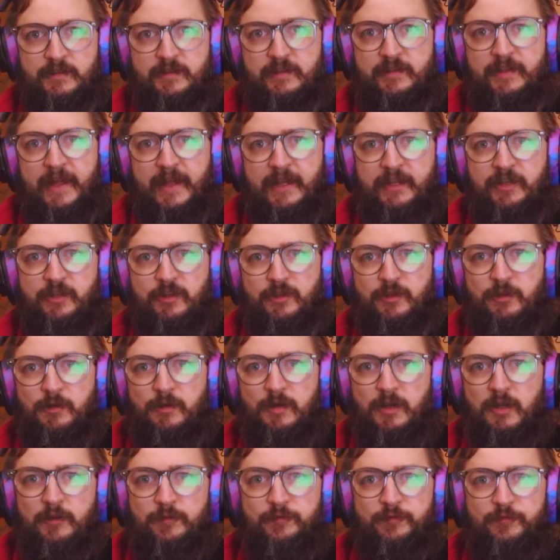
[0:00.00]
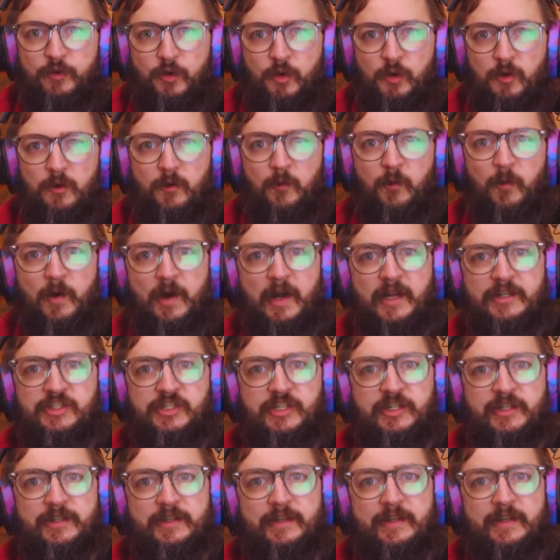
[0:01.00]
Thank you for
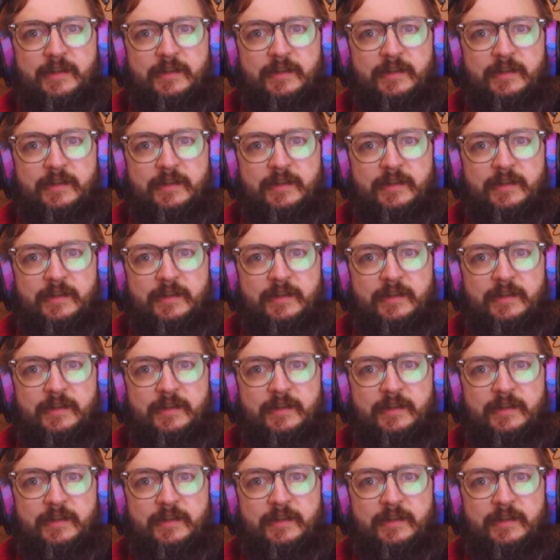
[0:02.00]
watching.